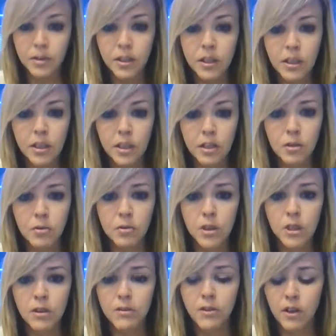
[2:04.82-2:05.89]
really cute,
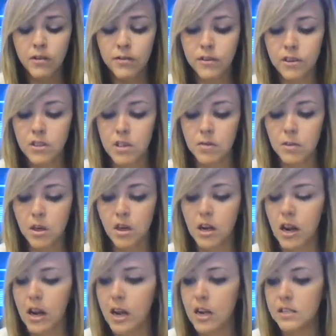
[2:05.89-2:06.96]
really fun for summer,
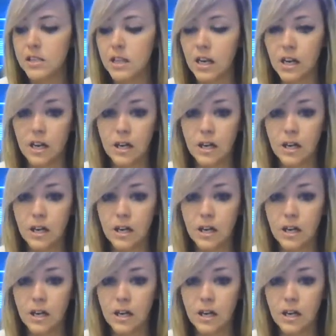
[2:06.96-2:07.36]
and